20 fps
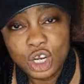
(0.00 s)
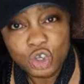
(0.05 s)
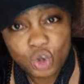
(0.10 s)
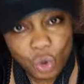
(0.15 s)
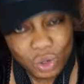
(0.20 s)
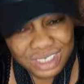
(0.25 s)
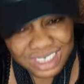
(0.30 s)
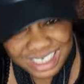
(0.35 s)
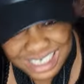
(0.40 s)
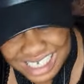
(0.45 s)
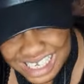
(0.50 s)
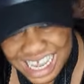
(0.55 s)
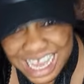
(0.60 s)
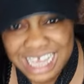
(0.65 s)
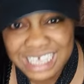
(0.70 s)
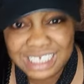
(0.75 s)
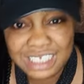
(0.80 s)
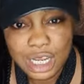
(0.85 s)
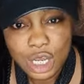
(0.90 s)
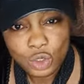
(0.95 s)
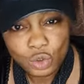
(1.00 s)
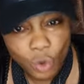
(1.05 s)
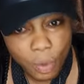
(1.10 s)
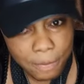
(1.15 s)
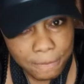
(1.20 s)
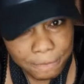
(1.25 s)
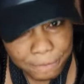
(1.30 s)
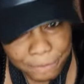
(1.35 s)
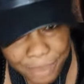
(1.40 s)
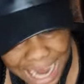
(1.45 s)
No tears.
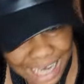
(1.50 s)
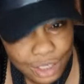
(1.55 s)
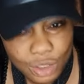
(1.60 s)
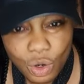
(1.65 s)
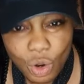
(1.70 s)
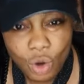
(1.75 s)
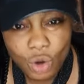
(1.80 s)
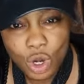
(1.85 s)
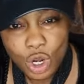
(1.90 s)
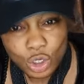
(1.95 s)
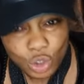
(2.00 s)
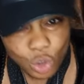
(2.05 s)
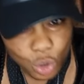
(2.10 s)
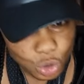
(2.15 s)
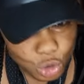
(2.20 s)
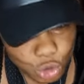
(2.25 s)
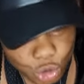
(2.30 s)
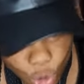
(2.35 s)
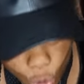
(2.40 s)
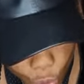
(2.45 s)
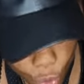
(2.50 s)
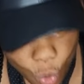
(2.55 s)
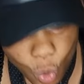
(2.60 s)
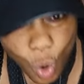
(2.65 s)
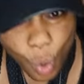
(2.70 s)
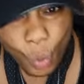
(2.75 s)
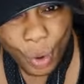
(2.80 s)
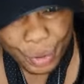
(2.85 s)
No bad luck. No sorrow. We